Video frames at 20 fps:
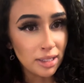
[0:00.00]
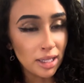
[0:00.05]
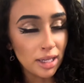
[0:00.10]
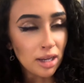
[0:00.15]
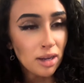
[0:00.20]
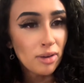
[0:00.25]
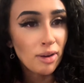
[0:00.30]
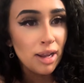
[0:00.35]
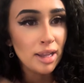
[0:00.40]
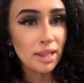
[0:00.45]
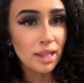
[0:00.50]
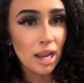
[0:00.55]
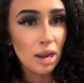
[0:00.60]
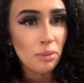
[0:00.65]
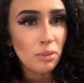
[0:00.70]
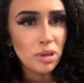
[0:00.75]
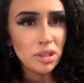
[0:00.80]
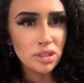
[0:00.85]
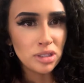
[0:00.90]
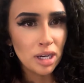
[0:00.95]
Like, okay, like, I
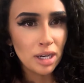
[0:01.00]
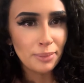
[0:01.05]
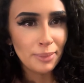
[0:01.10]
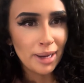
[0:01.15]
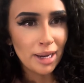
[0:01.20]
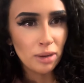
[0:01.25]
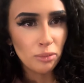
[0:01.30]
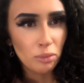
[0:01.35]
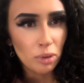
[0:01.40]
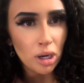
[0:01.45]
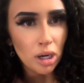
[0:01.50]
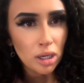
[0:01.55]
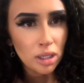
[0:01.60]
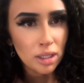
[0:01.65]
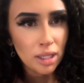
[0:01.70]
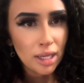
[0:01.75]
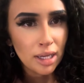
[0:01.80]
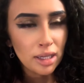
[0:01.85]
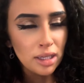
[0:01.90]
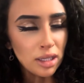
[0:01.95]
wouldn't try and make it work.
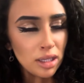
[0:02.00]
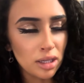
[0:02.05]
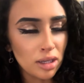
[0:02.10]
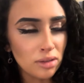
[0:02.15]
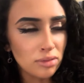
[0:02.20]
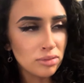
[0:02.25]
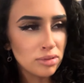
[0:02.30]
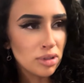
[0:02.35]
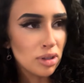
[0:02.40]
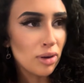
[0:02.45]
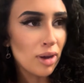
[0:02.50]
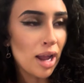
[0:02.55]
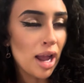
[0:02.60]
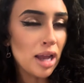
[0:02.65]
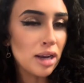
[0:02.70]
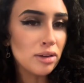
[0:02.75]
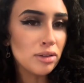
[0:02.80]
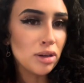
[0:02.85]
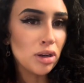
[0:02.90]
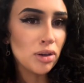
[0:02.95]
Like, you know, so
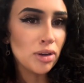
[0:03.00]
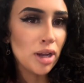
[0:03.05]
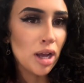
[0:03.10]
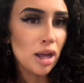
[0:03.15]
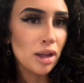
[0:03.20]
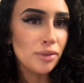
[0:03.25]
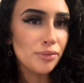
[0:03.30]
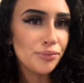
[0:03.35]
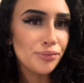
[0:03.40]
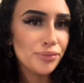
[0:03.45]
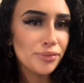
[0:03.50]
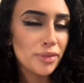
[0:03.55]
I don't know, y'all.